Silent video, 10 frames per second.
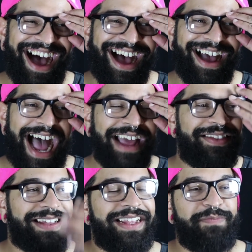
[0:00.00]
Uh, I
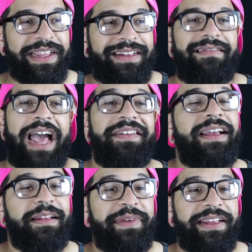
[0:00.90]
think I could be. I
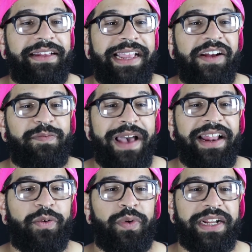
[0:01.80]
think I could be
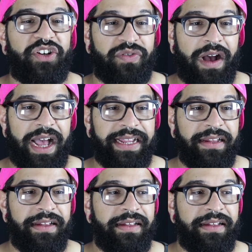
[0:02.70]
charismatic when I try.